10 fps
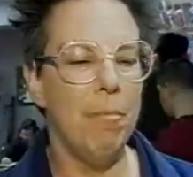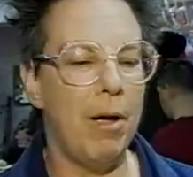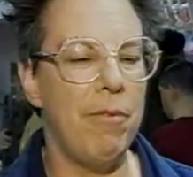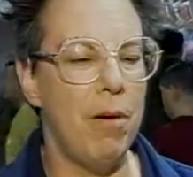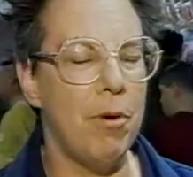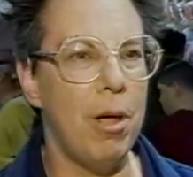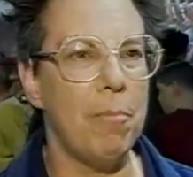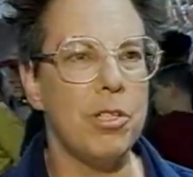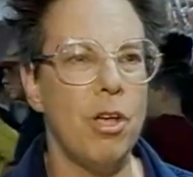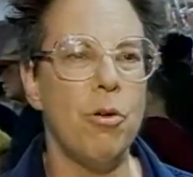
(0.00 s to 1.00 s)
my favorite
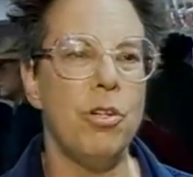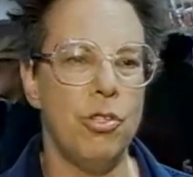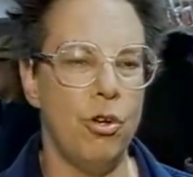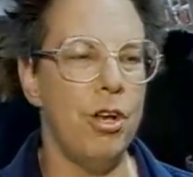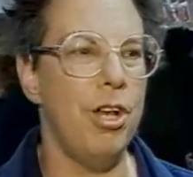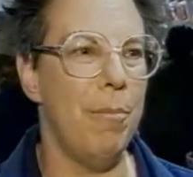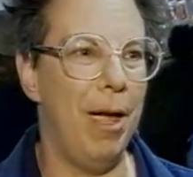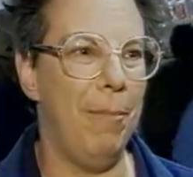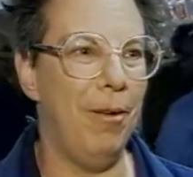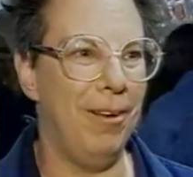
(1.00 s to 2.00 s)
episode is Journey to Babel.